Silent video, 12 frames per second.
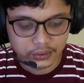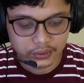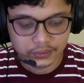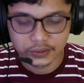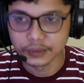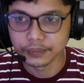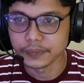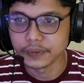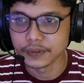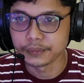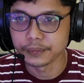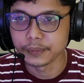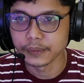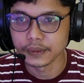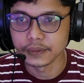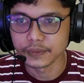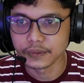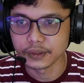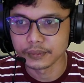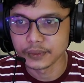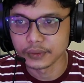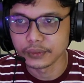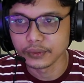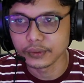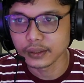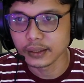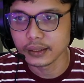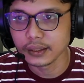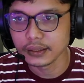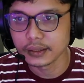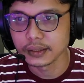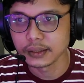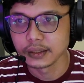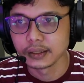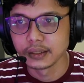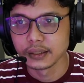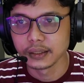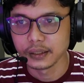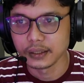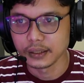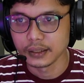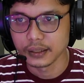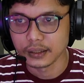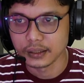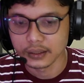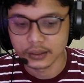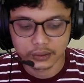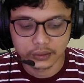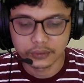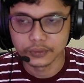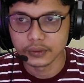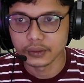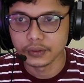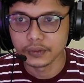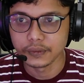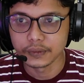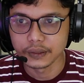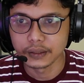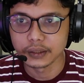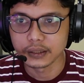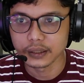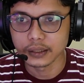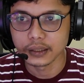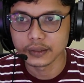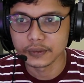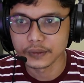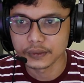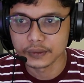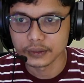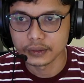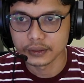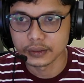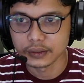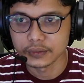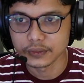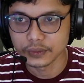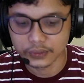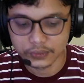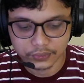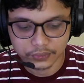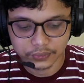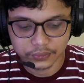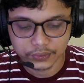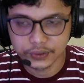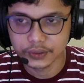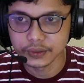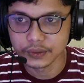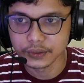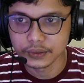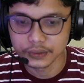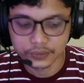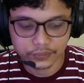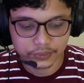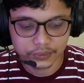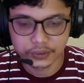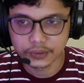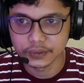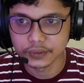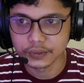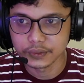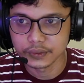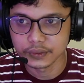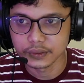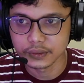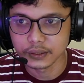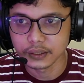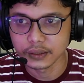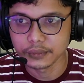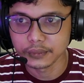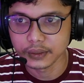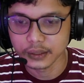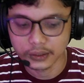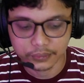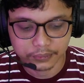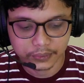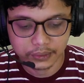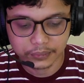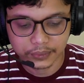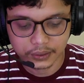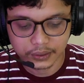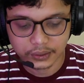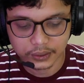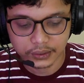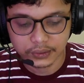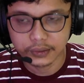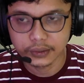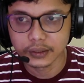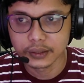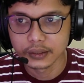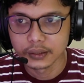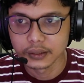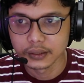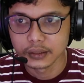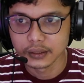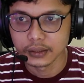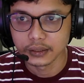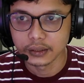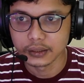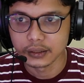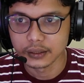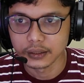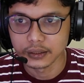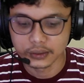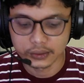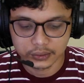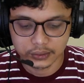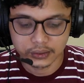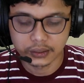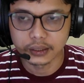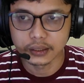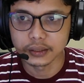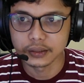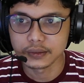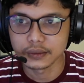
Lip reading: C++ is gonna be look like, and C class solution, which is gonna have like public here, and get